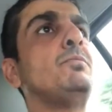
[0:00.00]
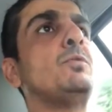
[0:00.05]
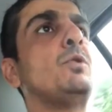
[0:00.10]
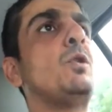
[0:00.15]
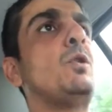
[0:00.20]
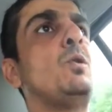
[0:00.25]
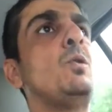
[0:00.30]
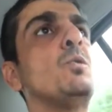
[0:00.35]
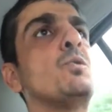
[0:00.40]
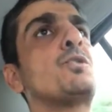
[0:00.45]

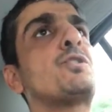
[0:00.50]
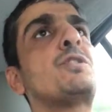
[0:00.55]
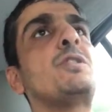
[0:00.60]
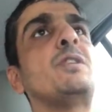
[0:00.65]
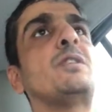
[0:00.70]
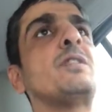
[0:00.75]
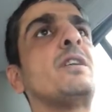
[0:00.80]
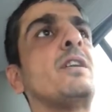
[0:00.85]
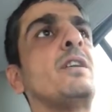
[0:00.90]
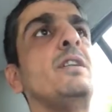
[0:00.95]
whole
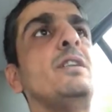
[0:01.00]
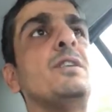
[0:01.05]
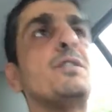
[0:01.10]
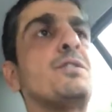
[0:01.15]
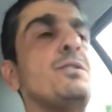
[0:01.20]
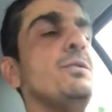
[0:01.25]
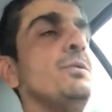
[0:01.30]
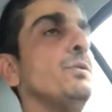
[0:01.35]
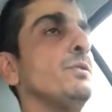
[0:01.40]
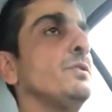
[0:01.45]
shit ton of
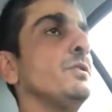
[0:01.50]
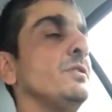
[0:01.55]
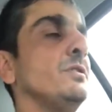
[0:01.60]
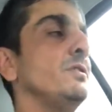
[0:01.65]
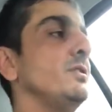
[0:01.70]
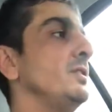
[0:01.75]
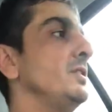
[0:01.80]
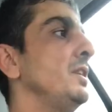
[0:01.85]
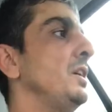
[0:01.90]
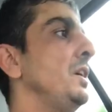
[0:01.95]
issues,
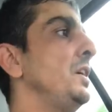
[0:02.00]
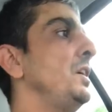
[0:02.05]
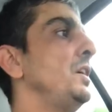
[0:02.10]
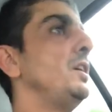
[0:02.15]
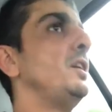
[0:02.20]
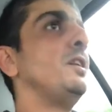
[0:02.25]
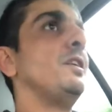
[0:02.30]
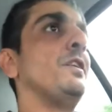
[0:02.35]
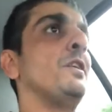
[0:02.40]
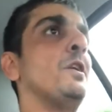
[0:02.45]

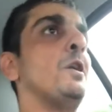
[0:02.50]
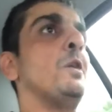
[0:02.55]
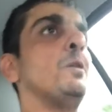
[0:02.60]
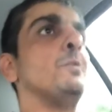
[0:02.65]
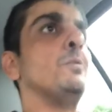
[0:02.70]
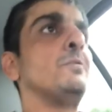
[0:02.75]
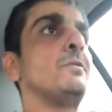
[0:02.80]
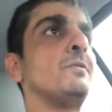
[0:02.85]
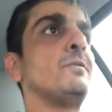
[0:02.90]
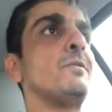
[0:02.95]
and
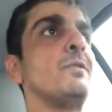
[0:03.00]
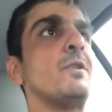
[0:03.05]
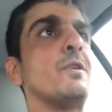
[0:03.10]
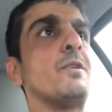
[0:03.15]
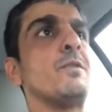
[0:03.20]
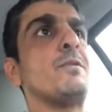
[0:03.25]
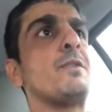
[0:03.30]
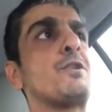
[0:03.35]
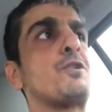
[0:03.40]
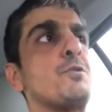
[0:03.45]

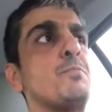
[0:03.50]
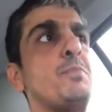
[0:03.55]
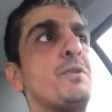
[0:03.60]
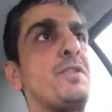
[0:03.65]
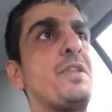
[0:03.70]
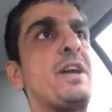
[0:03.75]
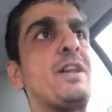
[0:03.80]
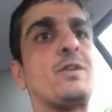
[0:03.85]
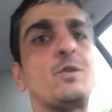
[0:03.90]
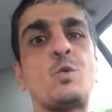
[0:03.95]
or I should
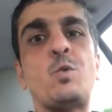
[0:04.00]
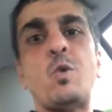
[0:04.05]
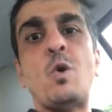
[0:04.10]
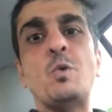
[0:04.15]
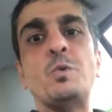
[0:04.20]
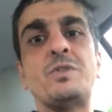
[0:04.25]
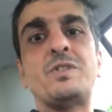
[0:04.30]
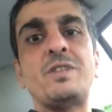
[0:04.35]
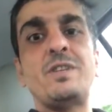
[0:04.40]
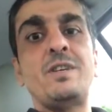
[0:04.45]
put that in
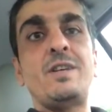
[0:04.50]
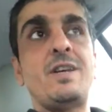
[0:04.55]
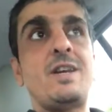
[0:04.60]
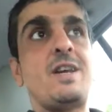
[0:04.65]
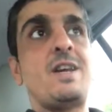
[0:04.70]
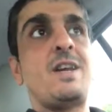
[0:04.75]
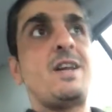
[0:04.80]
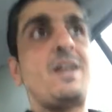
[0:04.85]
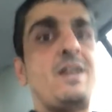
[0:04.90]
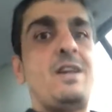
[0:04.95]
quotes,
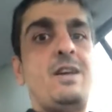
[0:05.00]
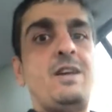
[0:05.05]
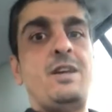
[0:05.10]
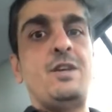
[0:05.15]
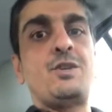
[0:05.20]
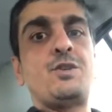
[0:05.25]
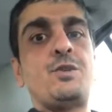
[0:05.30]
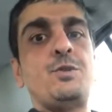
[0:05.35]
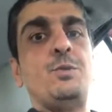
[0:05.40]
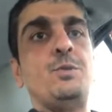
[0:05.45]

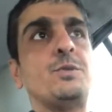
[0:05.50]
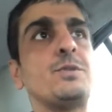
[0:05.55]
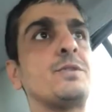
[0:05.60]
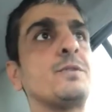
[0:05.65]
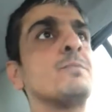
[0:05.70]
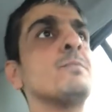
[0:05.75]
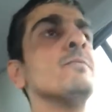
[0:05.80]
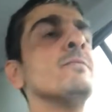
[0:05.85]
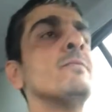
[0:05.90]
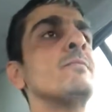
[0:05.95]
issues.
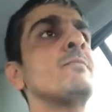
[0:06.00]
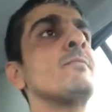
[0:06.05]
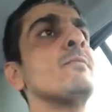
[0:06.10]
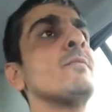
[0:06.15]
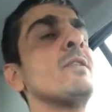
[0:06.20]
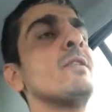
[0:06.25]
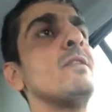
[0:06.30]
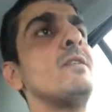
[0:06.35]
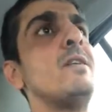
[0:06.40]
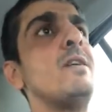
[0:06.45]

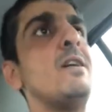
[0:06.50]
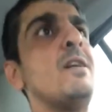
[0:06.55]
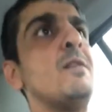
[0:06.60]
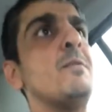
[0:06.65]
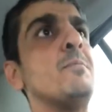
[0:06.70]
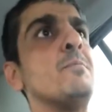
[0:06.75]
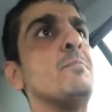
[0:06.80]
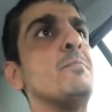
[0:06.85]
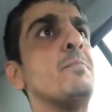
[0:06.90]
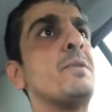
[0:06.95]

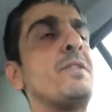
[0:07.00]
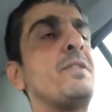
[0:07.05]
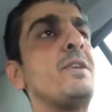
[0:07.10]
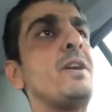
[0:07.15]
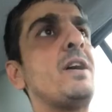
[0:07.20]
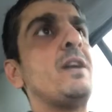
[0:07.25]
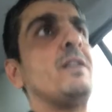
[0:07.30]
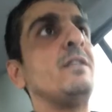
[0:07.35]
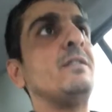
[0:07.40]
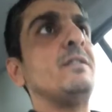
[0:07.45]
But
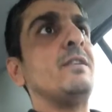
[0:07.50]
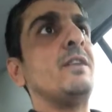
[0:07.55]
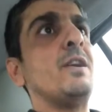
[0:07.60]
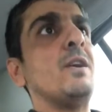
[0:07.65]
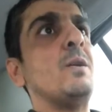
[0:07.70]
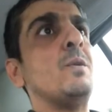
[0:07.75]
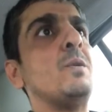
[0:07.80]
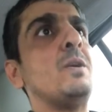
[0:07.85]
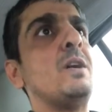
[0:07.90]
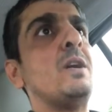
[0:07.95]
then,
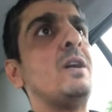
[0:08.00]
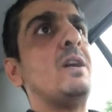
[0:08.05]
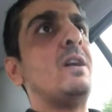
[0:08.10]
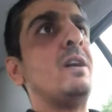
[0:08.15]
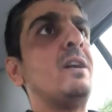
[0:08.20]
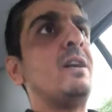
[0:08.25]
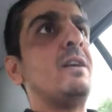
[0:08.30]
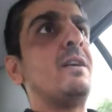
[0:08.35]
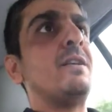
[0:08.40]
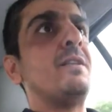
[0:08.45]

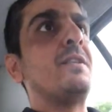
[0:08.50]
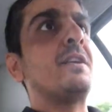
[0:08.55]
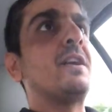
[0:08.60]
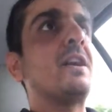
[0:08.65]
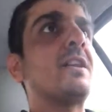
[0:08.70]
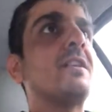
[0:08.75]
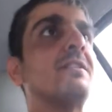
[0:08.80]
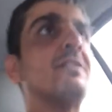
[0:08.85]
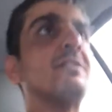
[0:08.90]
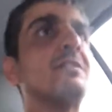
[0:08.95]
they
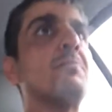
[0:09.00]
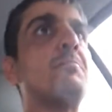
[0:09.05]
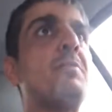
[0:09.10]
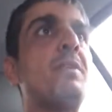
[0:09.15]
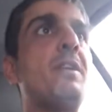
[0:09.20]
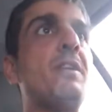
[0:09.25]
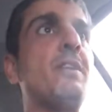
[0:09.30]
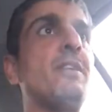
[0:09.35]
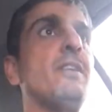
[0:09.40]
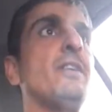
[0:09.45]
kind of
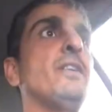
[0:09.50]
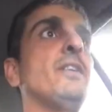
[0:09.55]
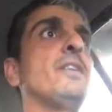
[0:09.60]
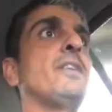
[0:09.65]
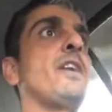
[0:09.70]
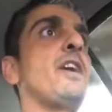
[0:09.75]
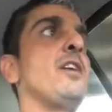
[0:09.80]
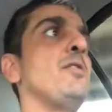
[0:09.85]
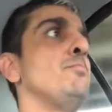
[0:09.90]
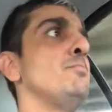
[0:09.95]

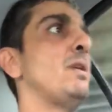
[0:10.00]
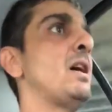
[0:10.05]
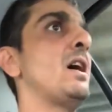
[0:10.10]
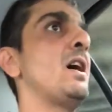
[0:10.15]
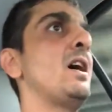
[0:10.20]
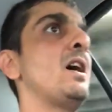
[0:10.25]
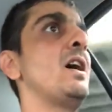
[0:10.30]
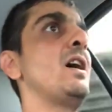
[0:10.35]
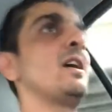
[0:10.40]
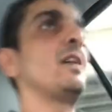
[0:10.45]
disappeared, came
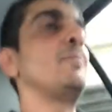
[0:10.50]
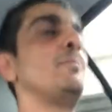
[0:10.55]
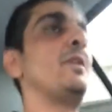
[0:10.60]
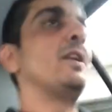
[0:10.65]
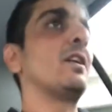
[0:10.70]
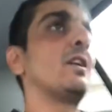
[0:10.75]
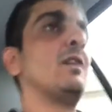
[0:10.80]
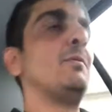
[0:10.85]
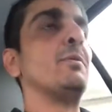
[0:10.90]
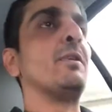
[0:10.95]
back,
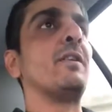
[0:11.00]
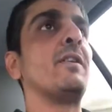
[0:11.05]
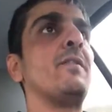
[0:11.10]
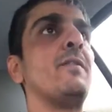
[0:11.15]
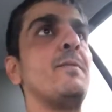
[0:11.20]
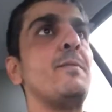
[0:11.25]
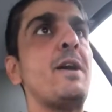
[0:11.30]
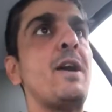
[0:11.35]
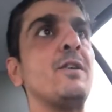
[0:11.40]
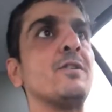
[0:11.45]
made a couple of
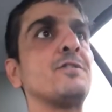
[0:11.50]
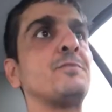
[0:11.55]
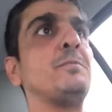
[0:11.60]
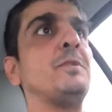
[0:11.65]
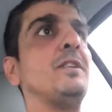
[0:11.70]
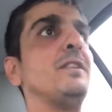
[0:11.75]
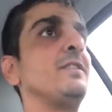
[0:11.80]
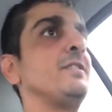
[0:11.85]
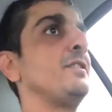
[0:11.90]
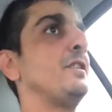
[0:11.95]

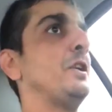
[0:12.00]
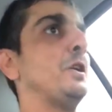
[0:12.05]
announcements.